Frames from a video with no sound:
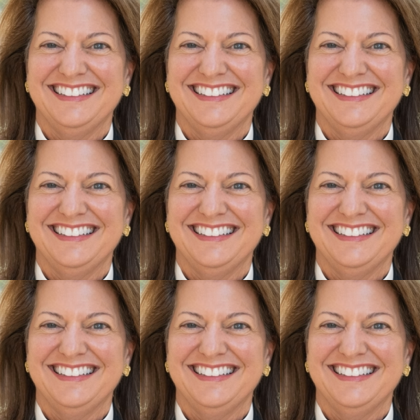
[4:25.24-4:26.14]

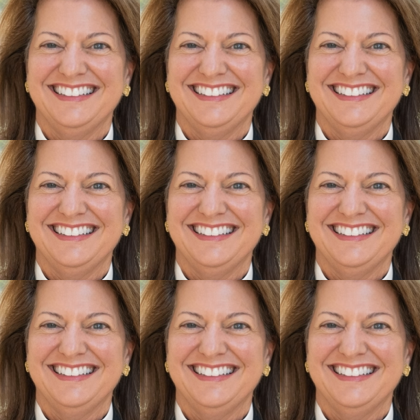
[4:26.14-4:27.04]

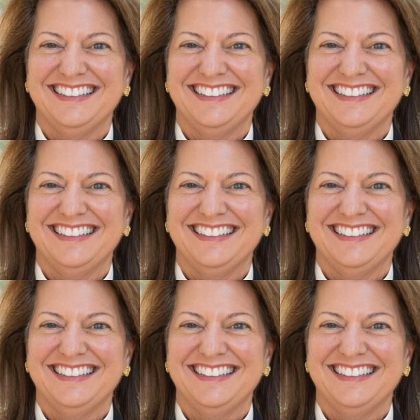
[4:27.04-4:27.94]

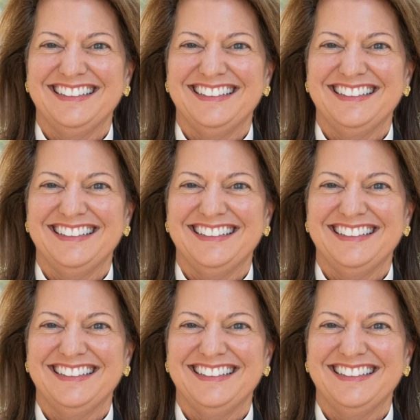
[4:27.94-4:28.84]

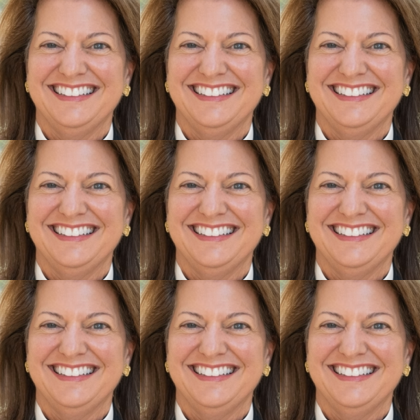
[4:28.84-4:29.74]

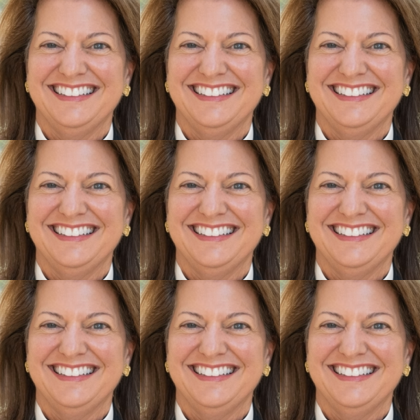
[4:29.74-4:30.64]

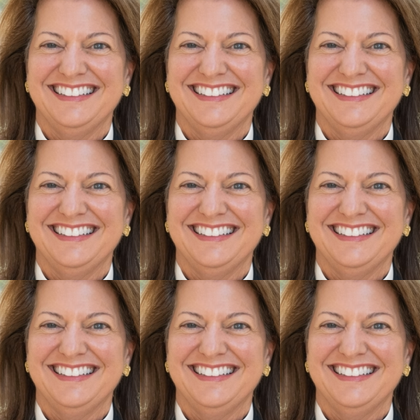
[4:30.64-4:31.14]
(no lip movement)